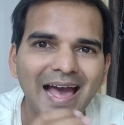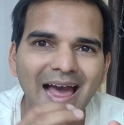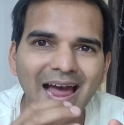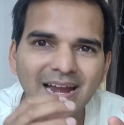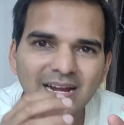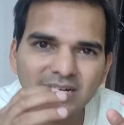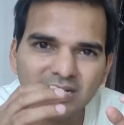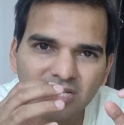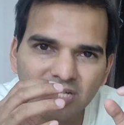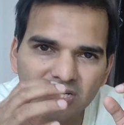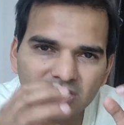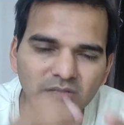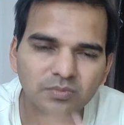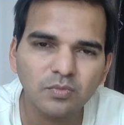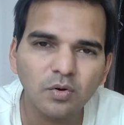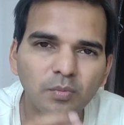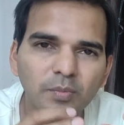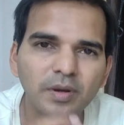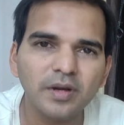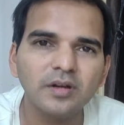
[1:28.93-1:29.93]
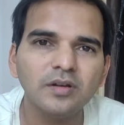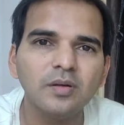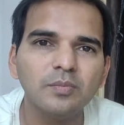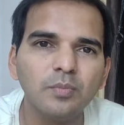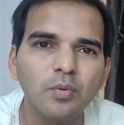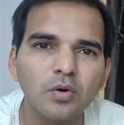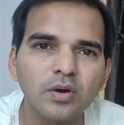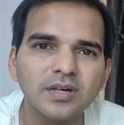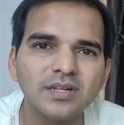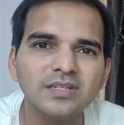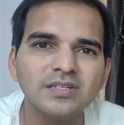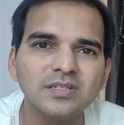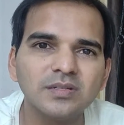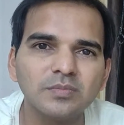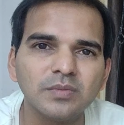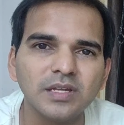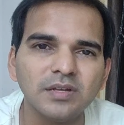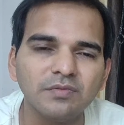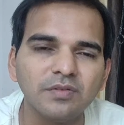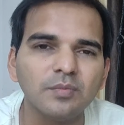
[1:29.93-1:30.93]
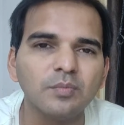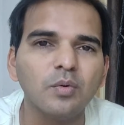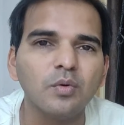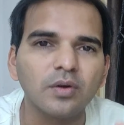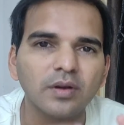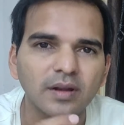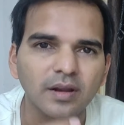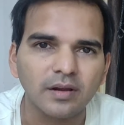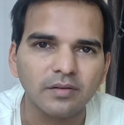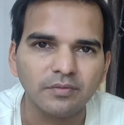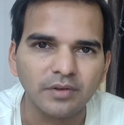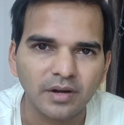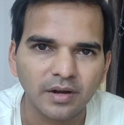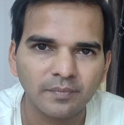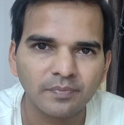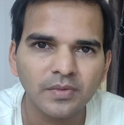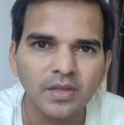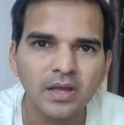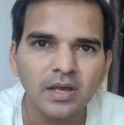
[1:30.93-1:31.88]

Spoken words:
at this moment, the book is even more relevant.